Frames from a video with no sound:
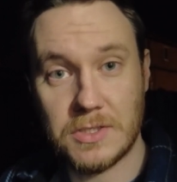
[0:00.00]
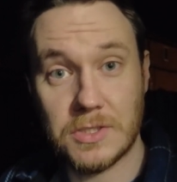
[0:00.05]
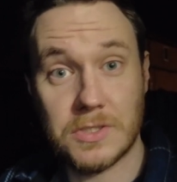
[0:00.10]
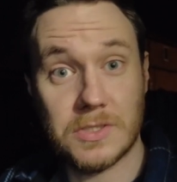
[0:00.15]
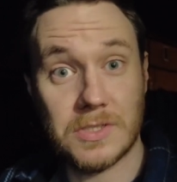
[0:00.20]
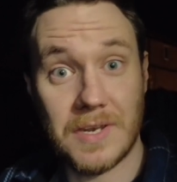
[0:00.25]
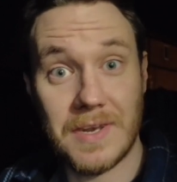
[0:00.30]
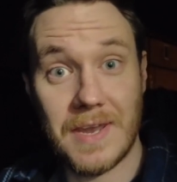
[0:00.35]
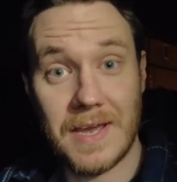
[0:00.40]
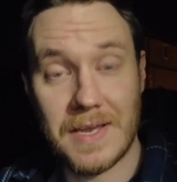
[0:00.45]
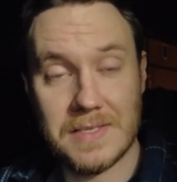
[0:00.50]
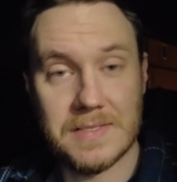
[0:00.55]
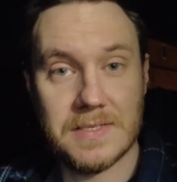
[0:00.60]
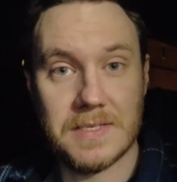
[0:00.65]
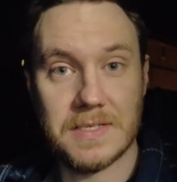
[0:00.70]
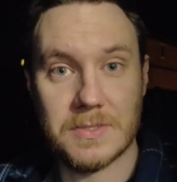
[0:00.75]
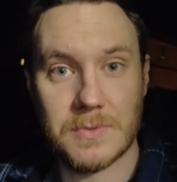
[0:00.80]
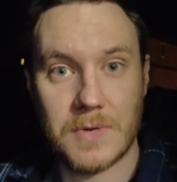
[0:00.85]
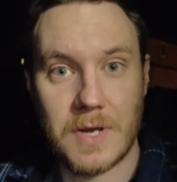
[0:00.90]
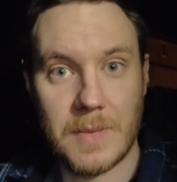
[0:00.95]
just a
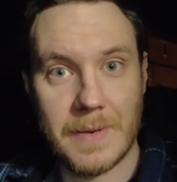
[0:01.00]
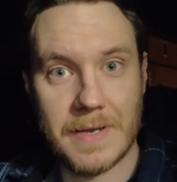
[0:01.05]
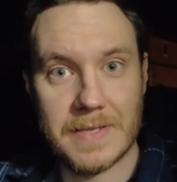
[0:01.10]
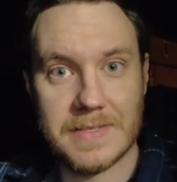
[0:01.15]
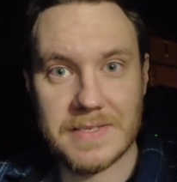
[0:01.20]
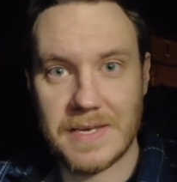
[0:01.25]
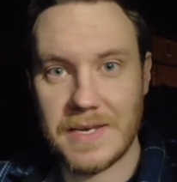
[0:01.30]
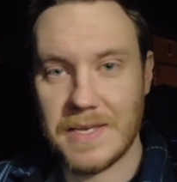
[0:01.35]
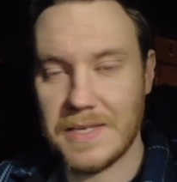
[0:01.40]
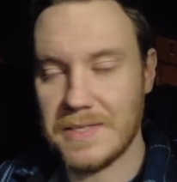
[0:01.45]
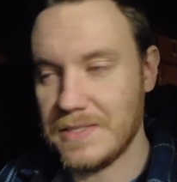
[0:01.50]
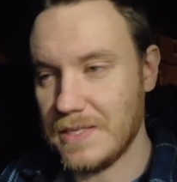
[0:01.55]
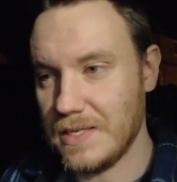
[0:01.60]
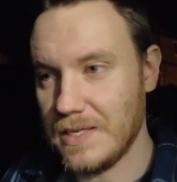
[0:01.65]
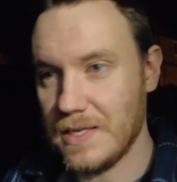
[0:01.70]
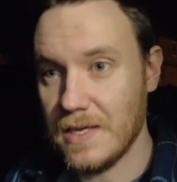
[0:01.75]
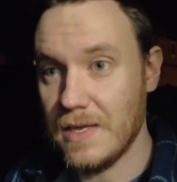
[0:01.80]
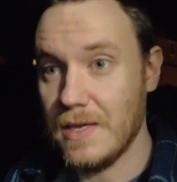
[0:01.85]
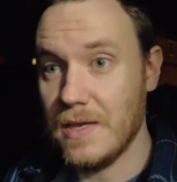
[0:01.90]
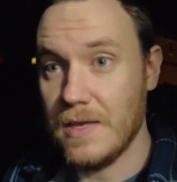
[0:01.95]
1920 by 1080